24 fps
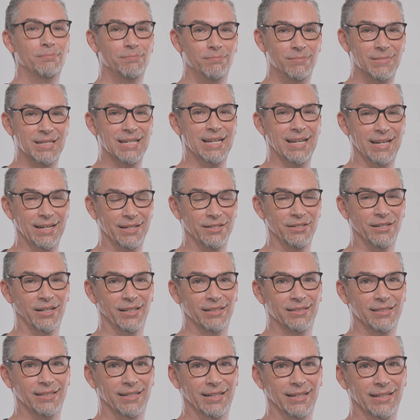need
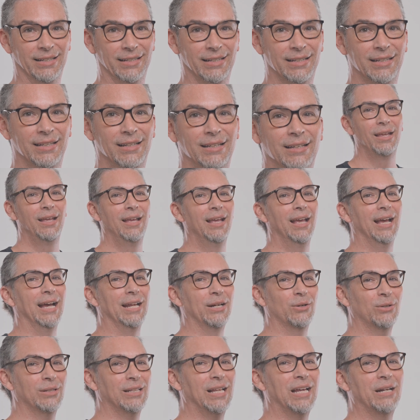adjusting. I
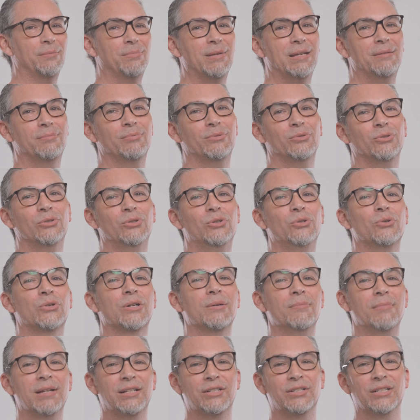know a lot of people who
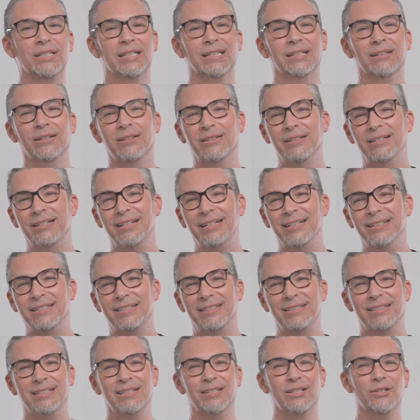commission
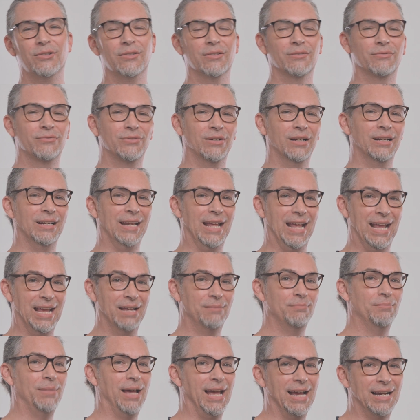artists to do the front
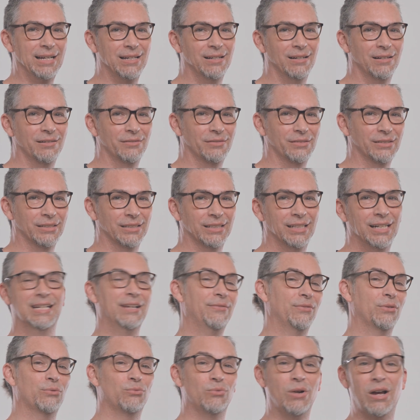and back cover
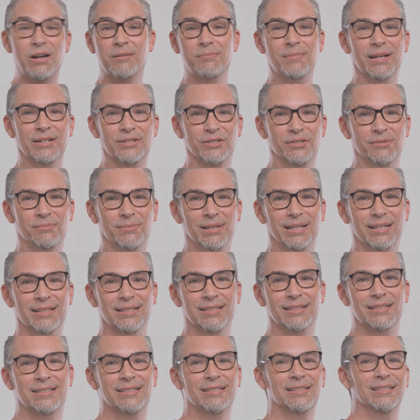give the wrong
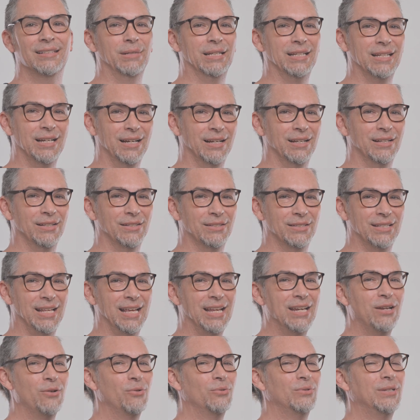measurements because
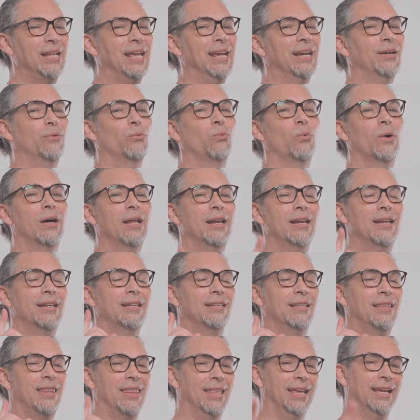they don't take
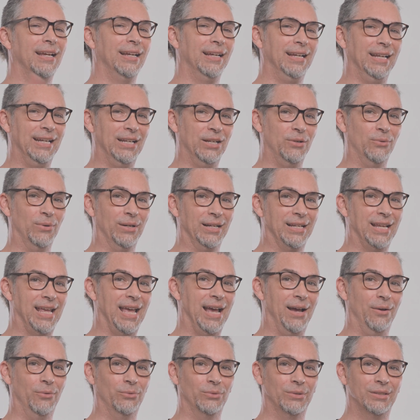one thing into
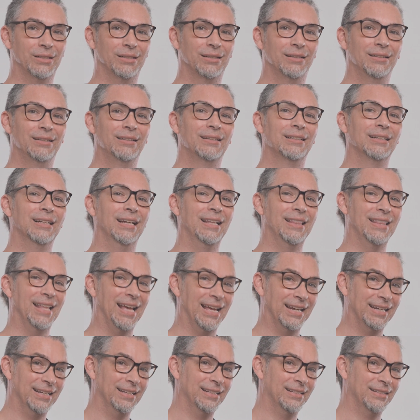account, and
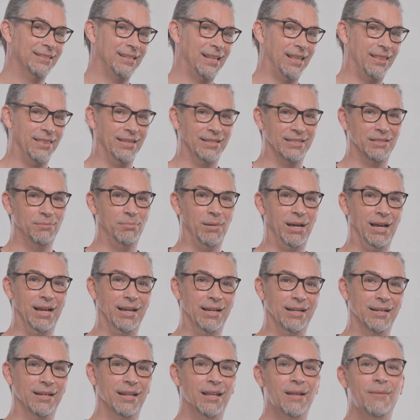that is the
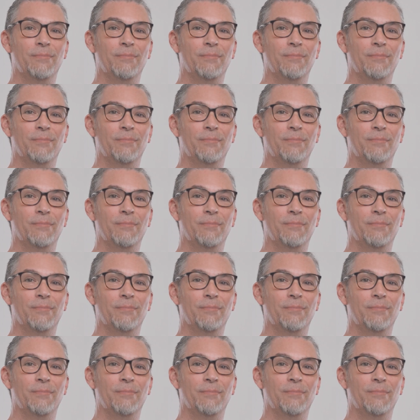spine.